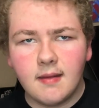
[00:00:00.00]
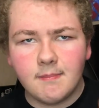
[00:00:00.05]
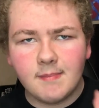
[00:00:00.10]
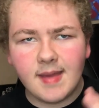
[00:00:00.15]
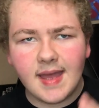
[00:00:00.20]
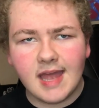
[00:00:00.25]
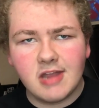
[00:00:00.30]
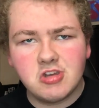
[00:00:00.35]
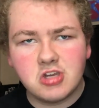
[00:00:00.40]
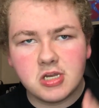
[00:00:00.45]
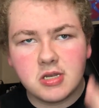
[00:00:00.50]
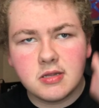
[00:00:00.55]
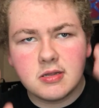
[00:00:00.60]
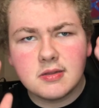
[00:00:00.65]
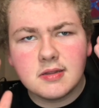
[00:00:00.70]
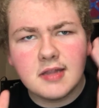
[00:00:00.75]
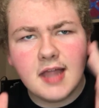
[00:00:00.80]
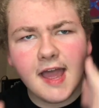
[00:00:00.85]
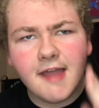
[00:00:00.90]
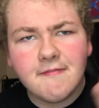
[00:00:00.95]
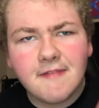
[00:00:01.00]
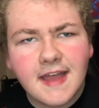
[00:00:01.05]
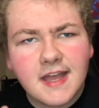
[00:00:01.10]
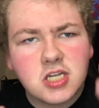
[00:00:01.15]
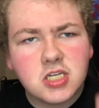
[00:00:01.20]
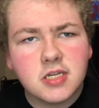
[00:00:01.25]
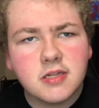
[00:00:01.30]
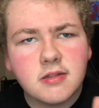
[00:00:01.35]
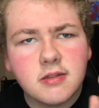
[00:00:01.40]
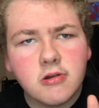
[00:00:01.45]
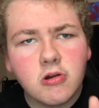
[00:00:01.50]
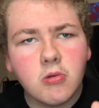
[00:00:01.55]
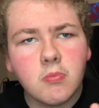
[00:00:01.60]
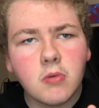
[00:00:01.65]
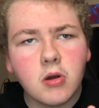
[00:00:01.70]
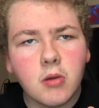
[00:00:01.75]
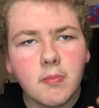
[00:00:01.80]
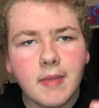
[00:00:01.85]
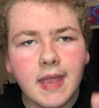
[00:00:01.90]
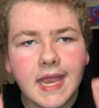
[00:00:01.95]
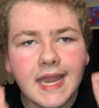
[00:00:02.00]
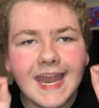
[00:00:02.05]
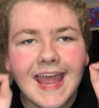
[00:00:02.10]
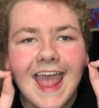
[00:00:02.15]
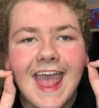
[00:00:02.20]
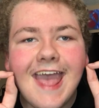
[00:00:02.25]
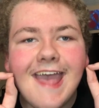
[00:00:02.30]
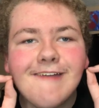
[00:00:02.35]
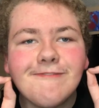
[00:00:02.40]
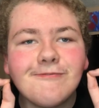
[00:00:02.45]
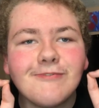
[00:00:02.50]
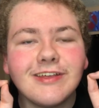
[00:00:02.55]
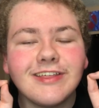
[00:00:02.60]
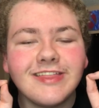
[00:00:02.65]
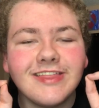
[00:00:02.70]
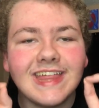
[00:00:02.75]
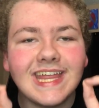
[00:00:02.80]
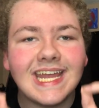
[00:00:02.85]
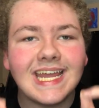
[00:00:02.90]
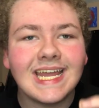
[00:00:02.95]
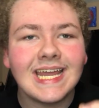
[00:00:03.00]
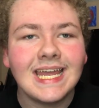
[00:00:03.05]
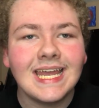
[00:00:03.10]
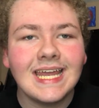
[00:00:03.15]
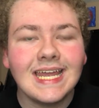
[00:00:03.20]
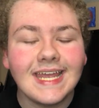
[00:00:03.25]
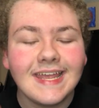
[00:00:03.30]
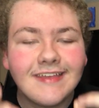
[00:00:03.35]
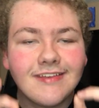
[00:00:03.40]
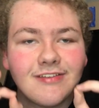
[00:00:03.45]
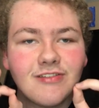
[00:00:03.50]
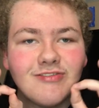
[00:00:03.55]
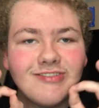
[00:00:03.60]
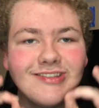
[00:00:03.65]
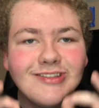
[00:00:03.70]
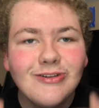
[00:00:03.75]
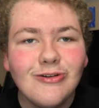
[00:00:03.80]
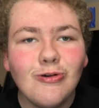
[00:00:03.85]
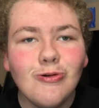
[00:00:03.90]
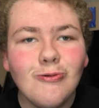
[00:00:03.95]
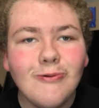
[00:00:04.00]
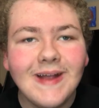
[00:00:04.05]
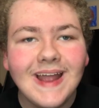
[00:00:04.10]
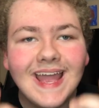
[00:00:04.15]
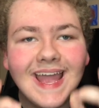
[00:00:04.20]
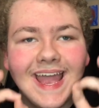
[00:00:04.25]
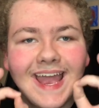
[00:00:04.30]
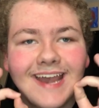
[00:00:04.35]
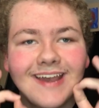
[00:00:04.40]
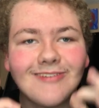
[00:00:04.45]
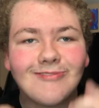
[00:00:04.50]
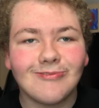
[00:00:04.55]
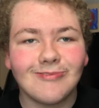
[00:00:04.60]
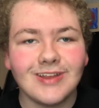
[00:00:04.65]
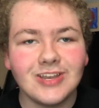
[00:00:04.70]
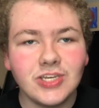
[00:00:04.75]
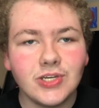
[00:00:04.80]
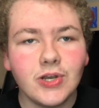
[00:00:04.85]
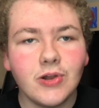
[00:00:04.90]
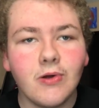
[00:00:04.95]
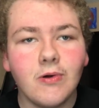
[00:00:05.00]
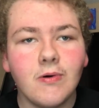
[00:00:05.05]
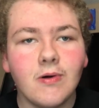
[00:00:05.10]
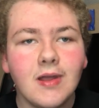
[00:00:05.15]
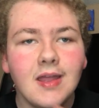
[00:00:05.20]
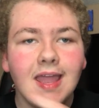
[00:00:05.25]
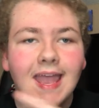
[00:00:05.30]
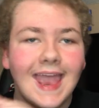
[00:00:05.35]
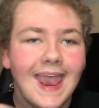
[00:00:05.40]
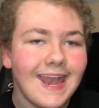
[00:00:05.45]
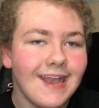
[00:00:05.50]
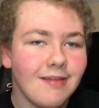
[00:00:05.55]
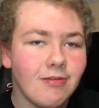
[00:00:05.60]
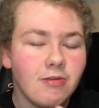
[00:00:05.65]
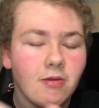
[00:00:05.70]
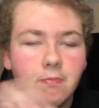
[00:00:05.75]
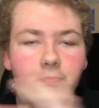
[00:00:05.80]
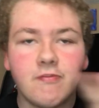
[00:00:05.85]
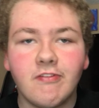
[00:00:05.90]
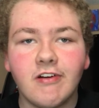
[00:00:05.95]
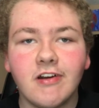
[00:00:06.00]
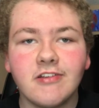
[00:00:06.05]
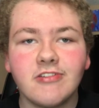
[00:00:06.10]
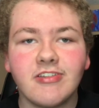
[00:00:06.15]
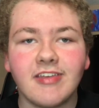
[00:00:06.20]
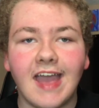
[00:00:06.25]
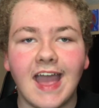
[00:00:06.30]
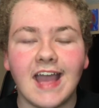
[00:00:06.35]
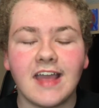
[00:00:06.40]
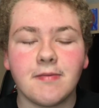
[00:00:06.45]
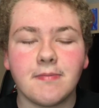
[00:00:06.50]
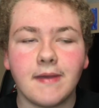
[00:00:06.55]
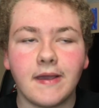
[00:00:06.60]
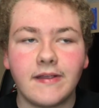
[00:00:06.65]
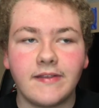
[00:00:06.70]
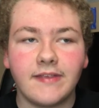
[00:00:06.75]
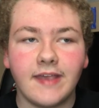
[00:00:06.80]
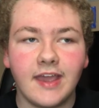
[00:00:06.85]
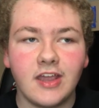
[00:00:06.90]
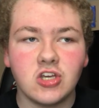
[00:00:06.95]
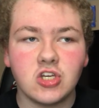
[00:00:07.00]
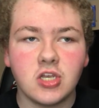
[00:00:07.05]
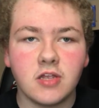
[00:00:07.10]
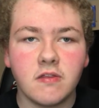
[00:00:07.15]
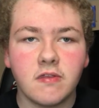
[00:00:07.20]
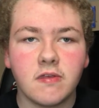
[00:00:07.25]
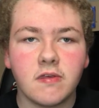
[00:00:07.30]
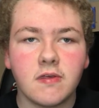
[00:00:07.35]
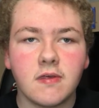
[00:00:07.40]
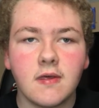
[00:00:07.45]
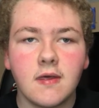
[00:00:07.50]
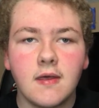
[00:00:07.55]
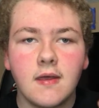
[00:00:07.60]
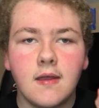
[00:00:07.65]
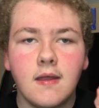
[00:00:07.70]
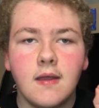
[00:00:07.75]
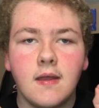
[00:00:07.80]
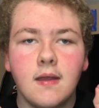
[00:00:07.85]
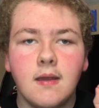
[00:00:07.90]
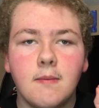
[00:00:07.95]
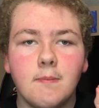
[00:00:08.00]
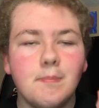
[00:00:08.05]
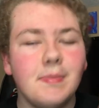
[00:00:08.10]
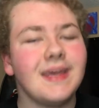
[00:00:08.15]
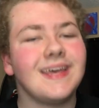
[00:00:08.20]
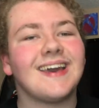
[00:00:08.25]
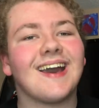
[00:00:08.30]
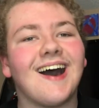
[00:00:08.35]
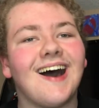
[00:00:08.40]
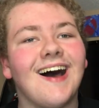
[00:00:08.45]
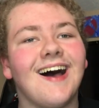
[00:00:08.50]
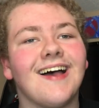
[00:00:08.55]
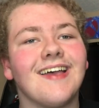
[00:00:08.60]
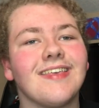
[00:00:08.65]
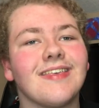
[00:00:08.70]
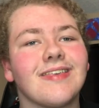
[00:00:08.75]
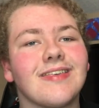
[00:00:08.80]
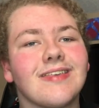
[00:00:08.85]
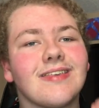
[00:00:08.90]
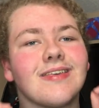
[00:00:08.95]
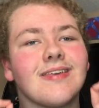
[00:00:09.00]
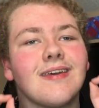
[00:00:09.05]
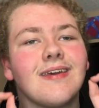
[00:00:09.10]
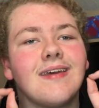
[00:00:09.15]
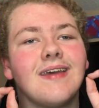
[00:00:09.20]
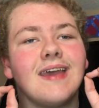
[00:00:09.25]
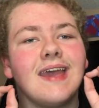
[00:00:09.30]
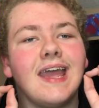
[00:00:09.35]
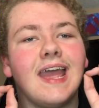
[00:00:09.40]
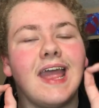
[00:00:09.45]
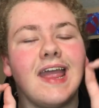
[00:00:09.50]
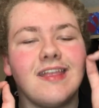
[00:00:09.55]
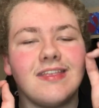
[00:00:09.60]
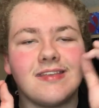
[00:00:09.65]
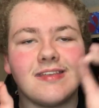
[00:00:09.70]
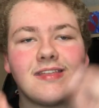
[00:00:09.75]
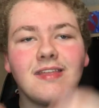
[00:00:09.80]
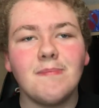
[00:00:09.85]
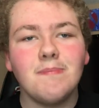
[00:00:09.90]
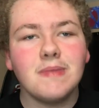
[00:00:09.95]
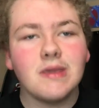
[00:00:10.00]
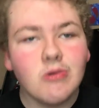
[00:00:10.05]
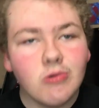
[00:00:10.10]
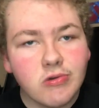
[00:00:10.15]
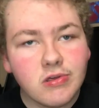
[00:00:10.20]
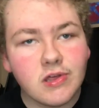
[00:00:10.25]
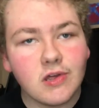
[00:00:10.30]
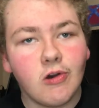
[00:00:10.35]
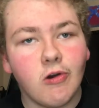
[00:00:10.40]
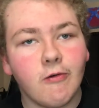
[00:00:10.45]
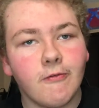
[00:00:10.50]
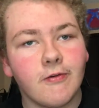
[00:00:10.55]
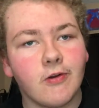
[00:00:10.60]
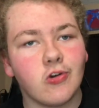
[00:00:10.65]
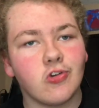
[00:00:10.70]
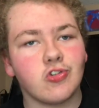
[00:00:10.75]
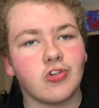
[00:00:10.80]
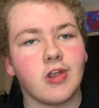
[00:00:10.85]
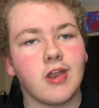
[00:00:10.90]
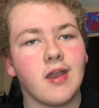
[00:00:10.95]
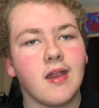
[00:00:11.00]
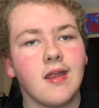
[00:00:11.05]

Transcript: imagine, live-action Little Mermaid, everything is new and original, and it subverts expectations because it's the musical version.